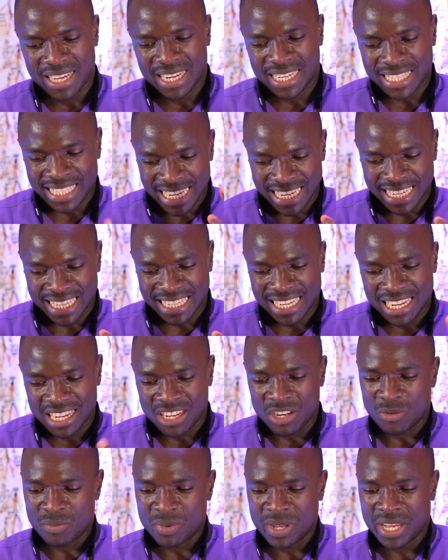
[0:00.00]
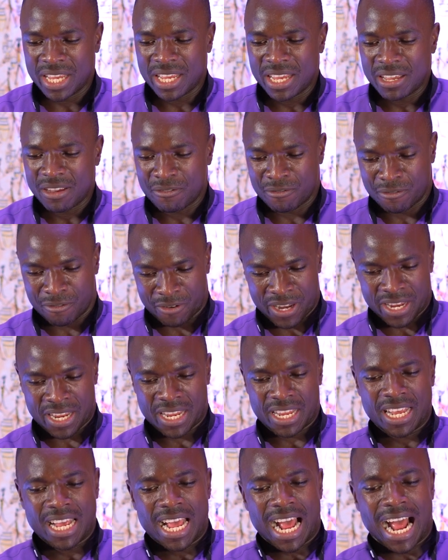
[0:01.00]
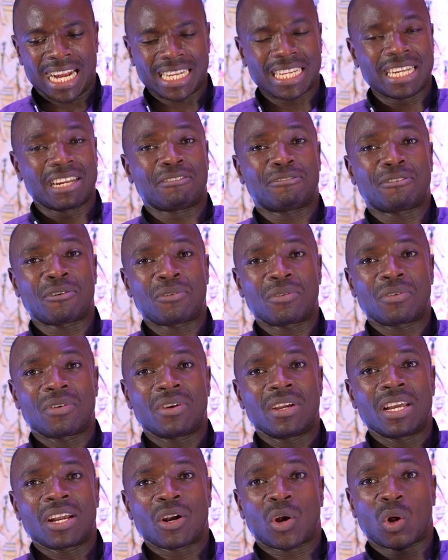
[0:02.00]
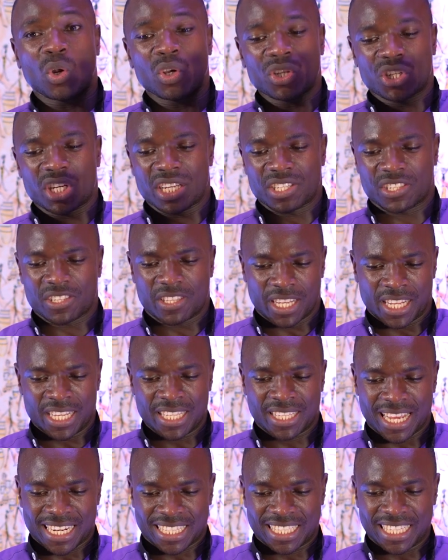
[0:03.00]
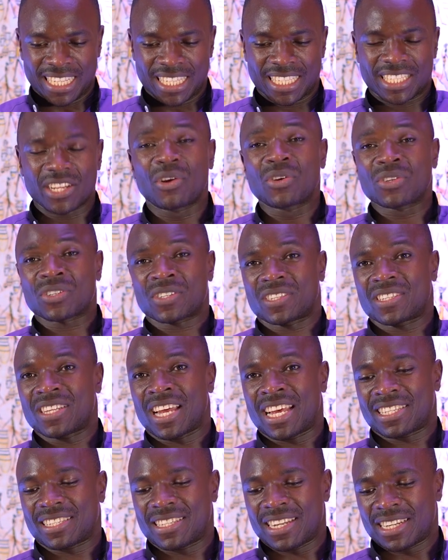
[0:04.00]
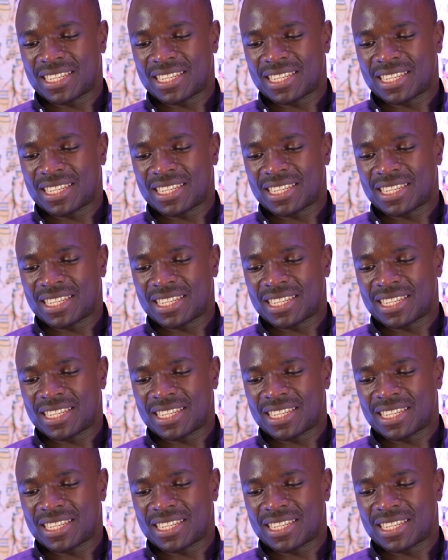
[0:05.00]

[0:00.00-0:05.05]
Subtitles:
Then you'll be free. And therefore, Colossians 3:13 tells us